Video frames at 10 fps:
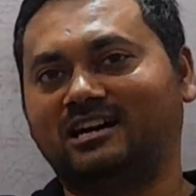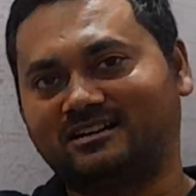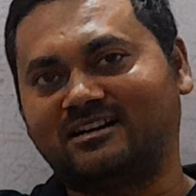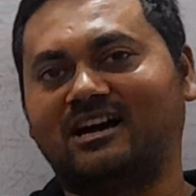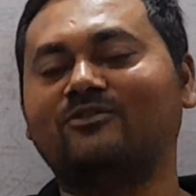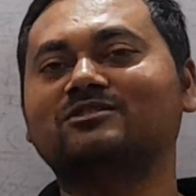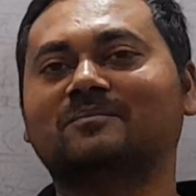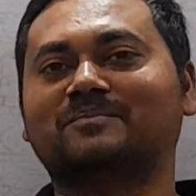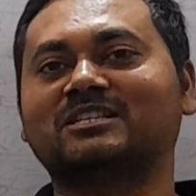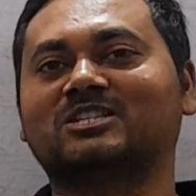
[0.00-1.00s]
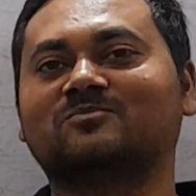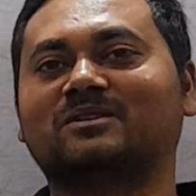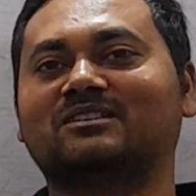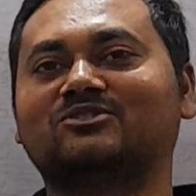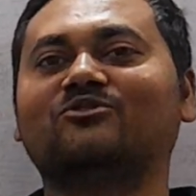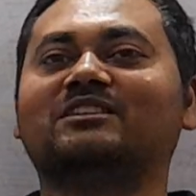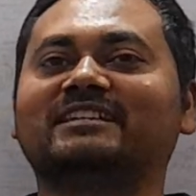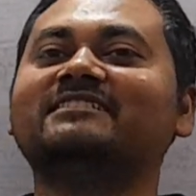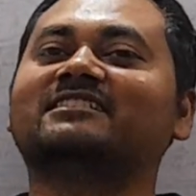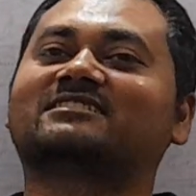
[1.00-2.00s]
Now the principle
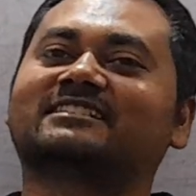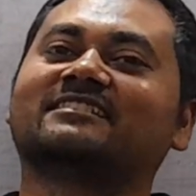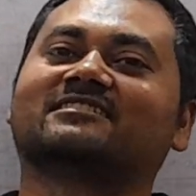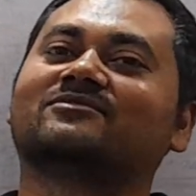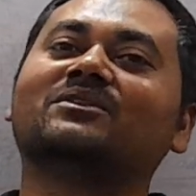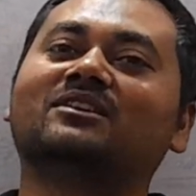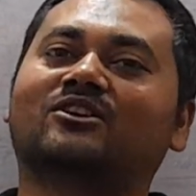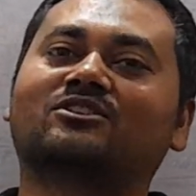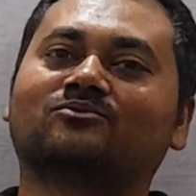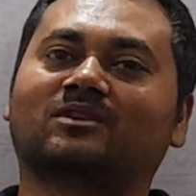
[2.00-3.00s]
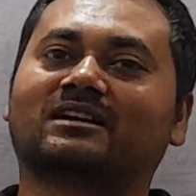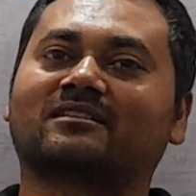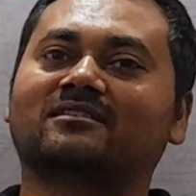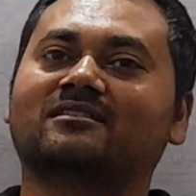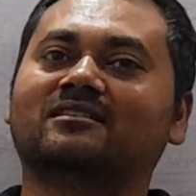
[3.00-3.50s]
unity is strength will not work.